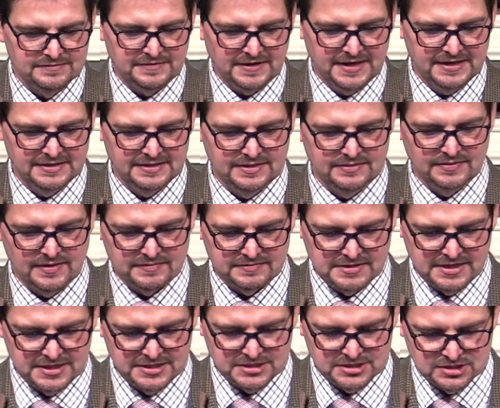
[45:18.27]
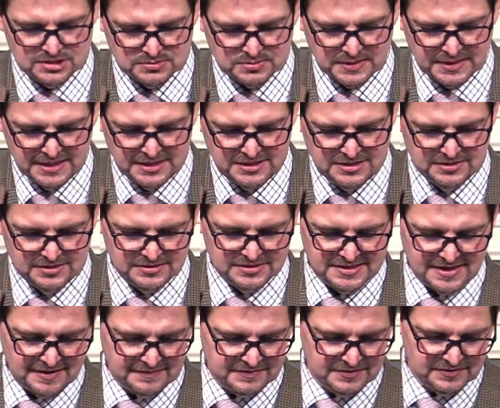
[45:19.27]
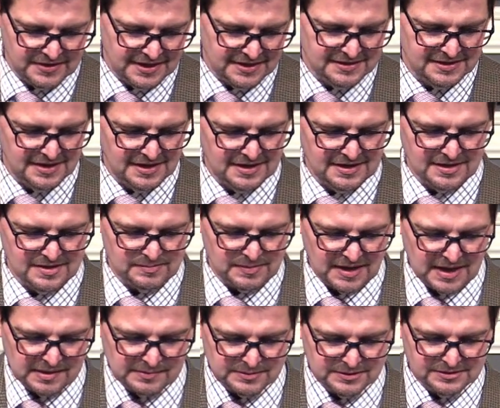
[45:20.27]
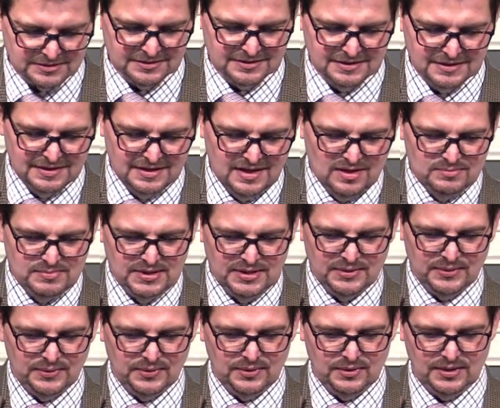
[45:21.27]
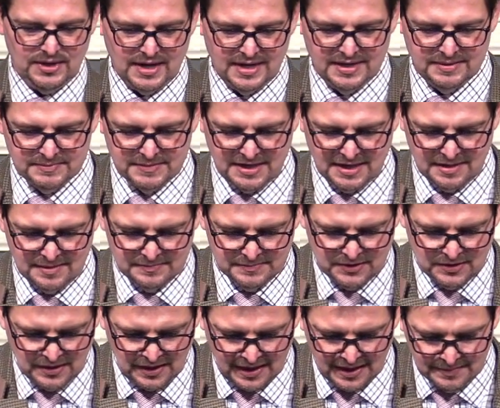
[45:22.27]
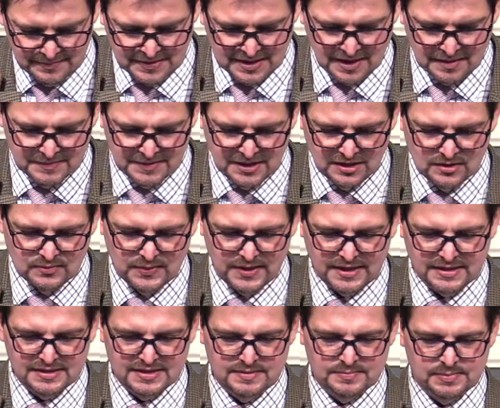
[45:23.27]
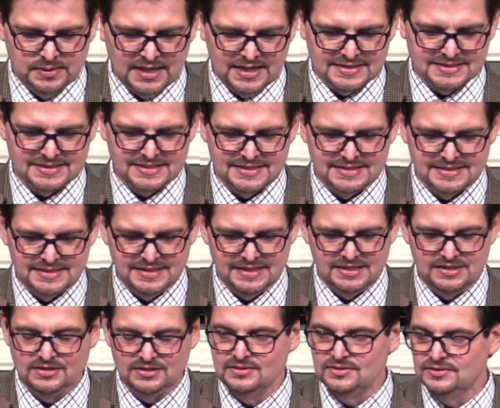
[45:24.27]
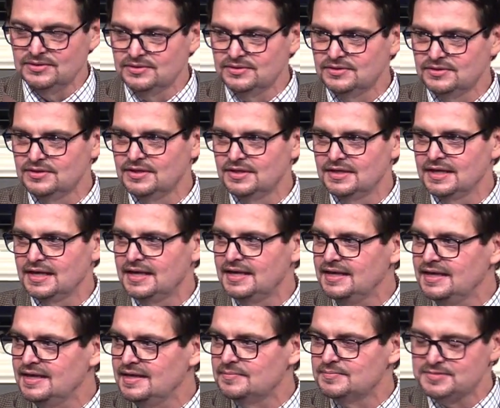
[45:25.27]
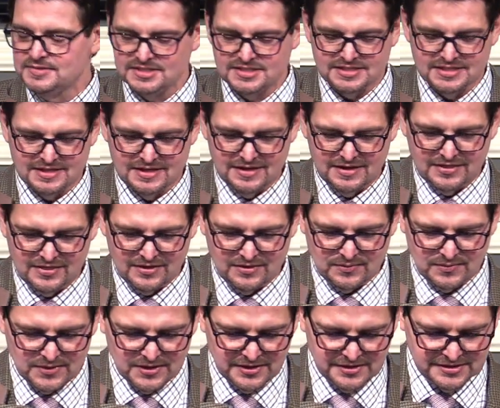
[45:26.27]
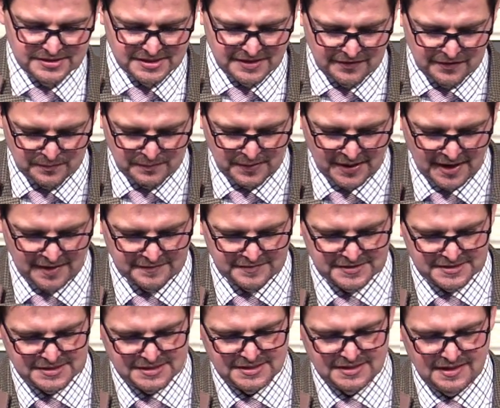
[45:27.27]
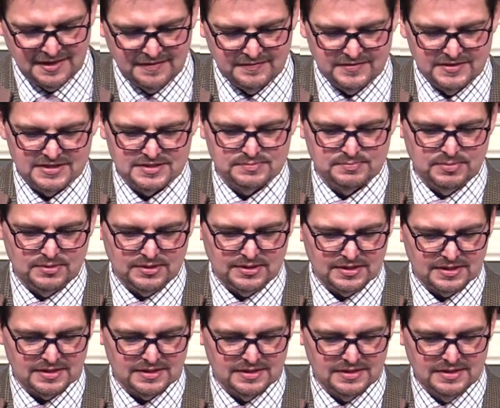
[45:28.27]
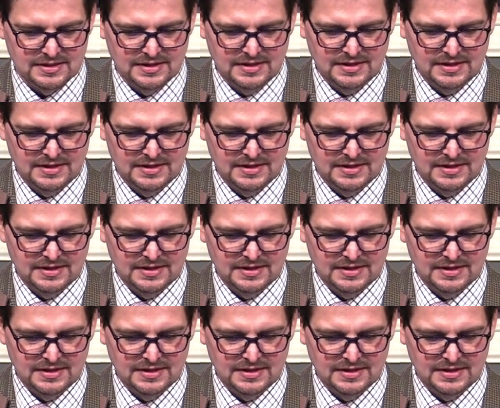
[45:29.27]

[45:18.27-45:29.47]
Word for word: Finally, Revelation 22 7, right at the end of the Bible. Behold, I am, come, I am coming quickly. Blessed is he who keeps the words of the prophecy of this book.